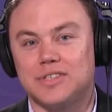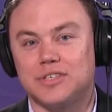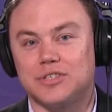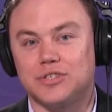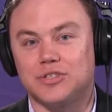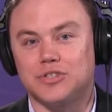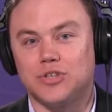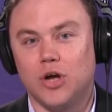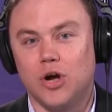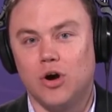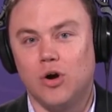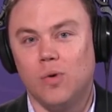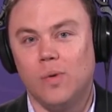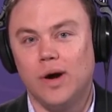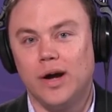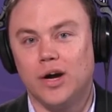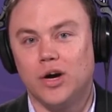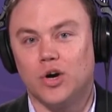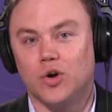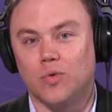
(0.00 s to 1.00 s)
So
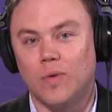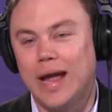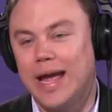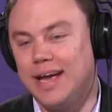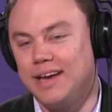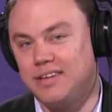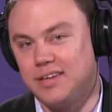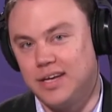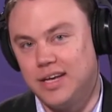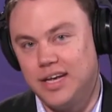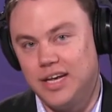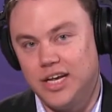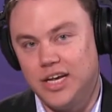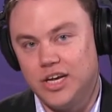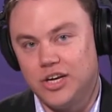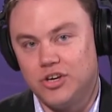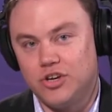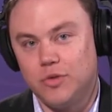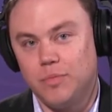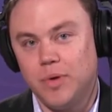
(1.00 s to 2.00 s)
great
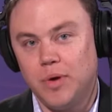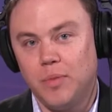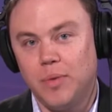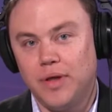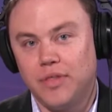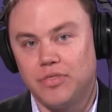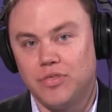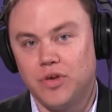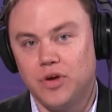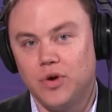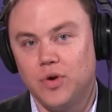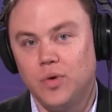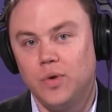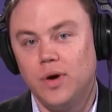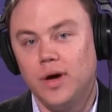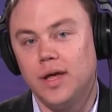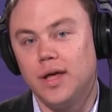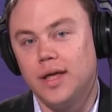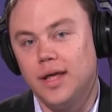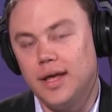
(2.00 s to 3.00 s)
to be with
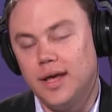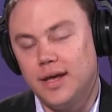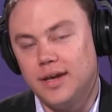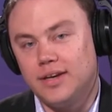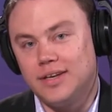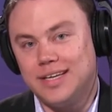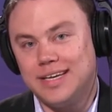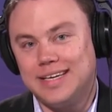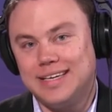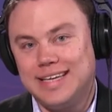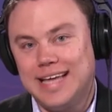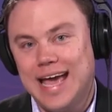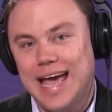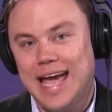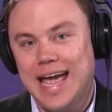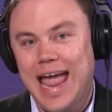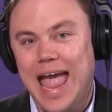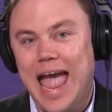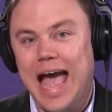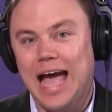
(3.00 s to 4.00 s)
you
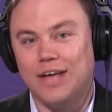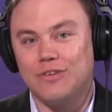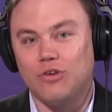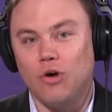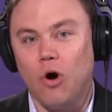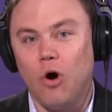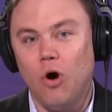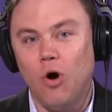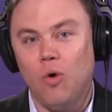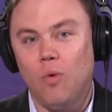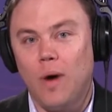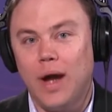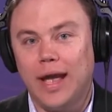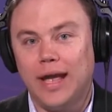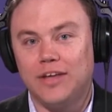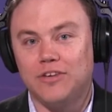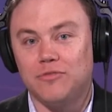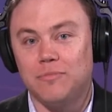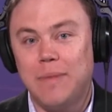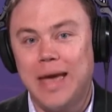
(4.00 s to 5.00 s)
today, as
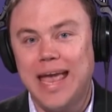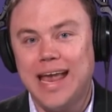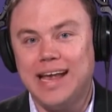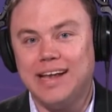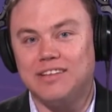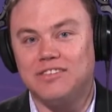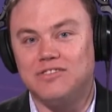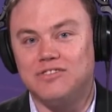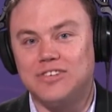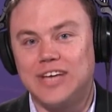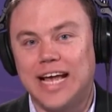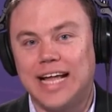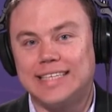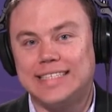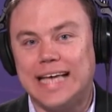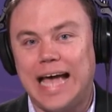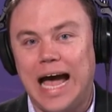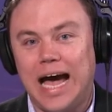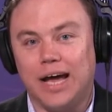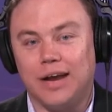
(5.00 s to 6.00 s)
always, making sense
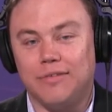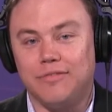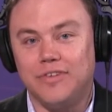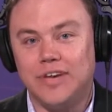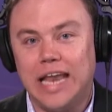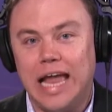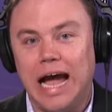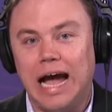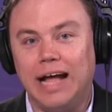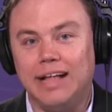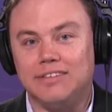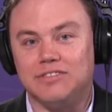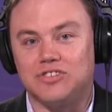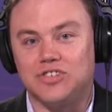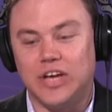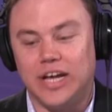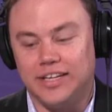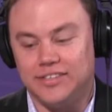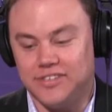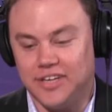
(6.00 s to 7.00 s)
out of
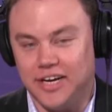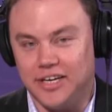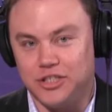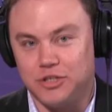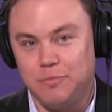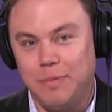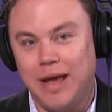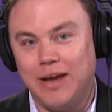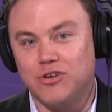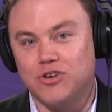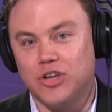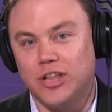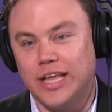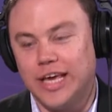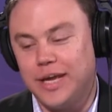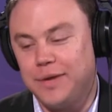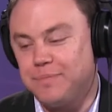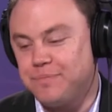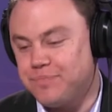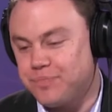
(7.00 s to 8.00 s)
nonsense, and especially